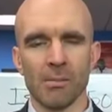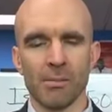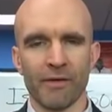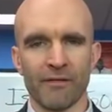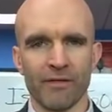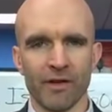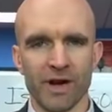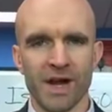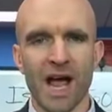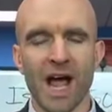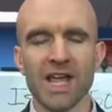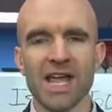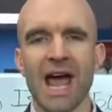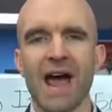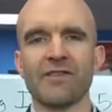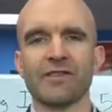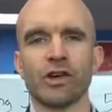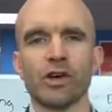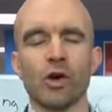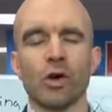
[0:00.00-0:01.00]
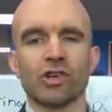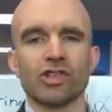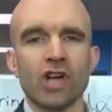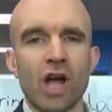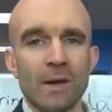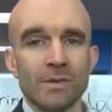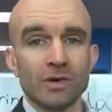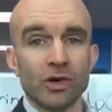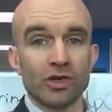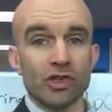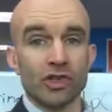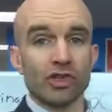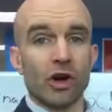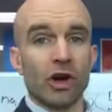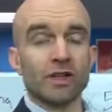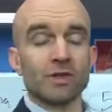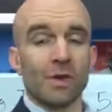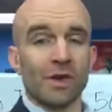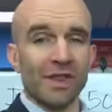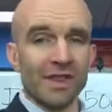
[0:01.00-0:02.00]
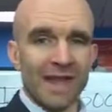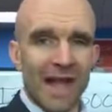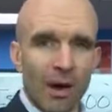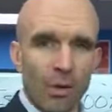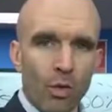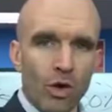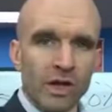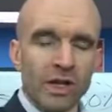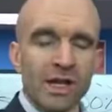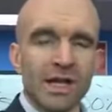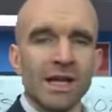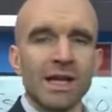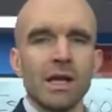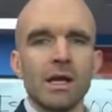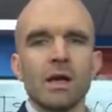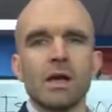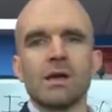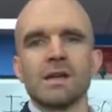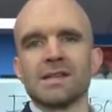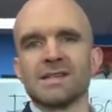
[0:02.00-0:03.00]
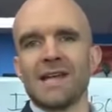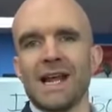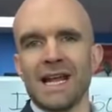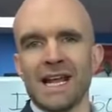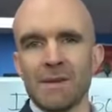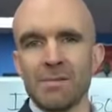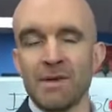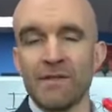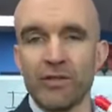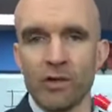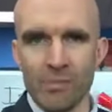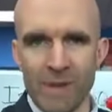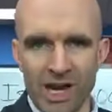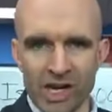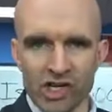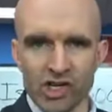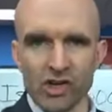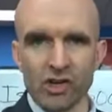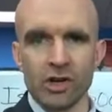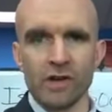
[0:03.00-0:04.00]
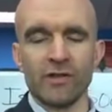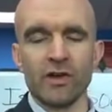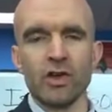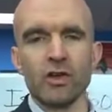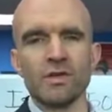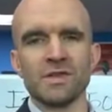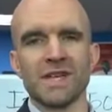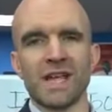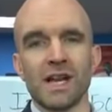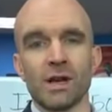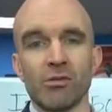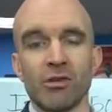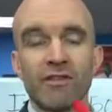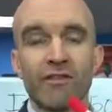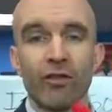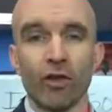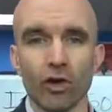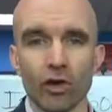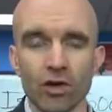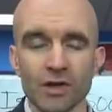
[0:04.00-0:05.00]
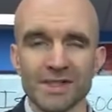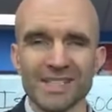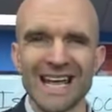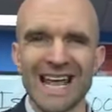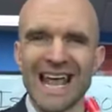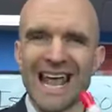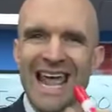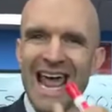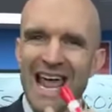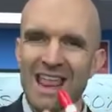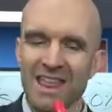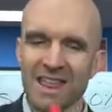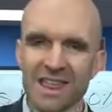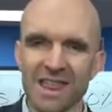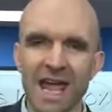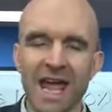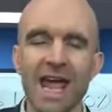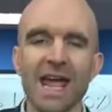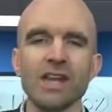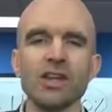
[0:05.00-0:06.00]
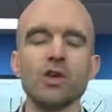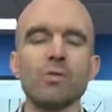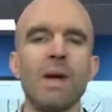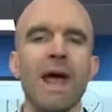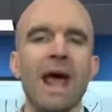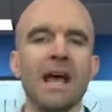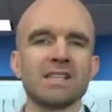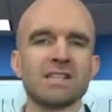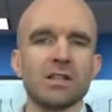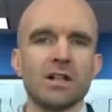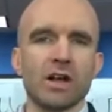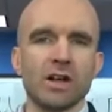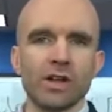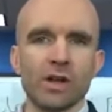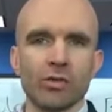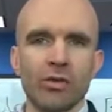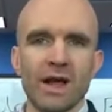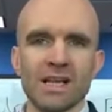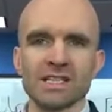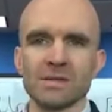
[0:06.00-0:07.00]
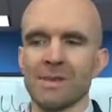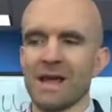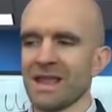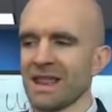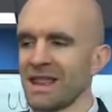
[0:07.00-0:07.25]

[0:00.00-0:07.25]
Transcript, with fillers: But for now, you have to know a job search starts with networking, setting up informational interviews, getting referrals, and then you pass along your resume.